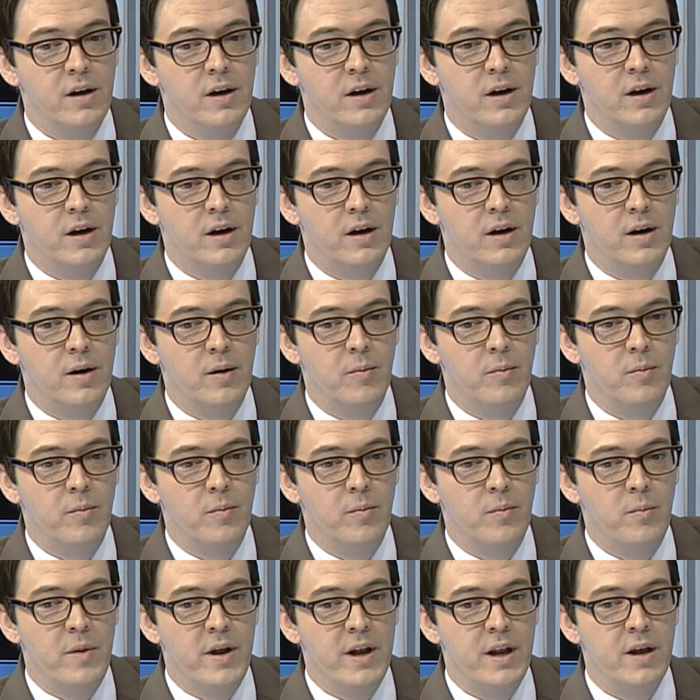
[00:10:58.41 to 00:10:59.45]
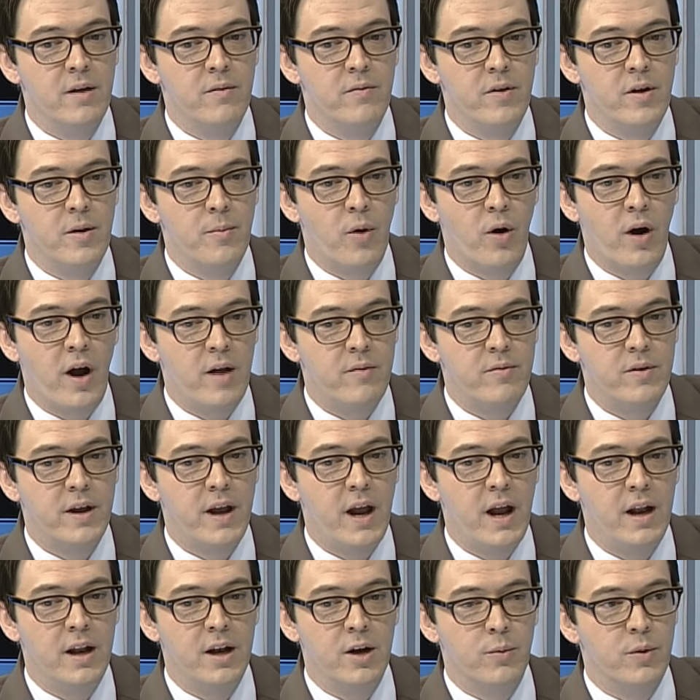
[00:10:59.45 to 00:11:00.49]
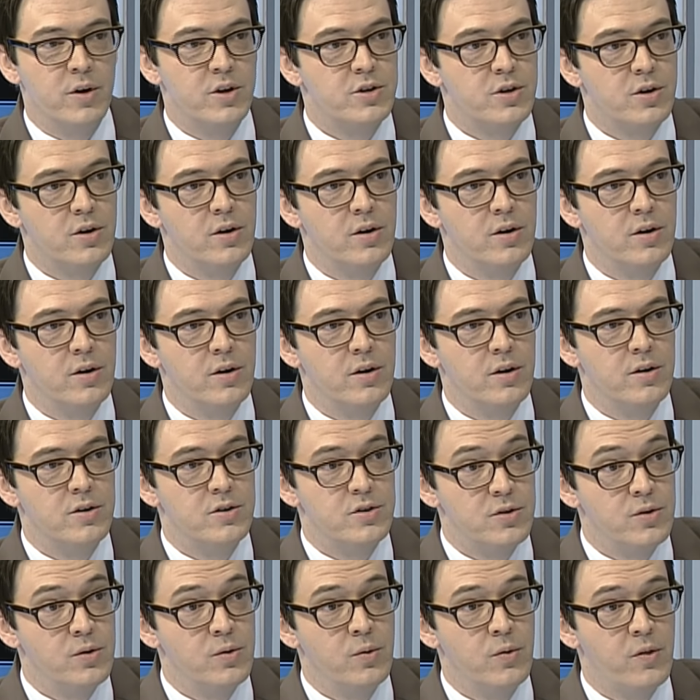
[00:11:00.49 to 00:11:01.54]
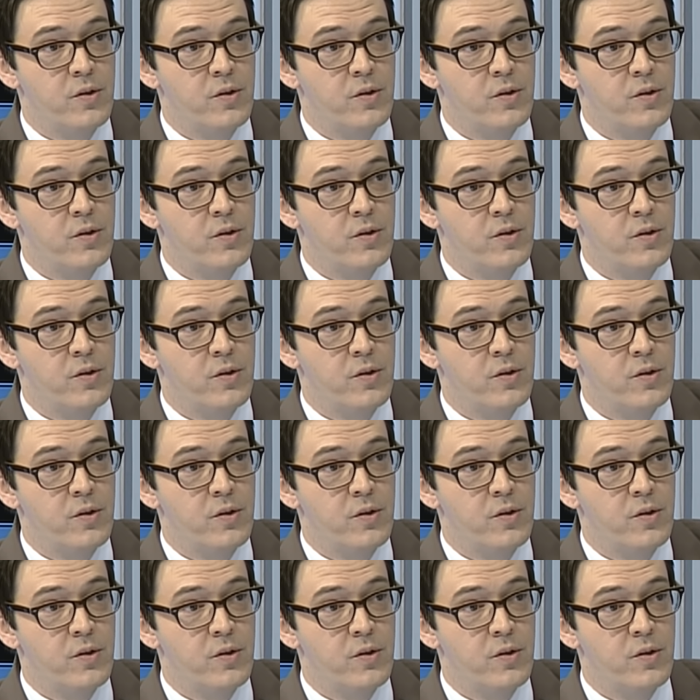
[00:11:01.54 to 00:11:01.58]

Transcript: many of them are advocating a return to the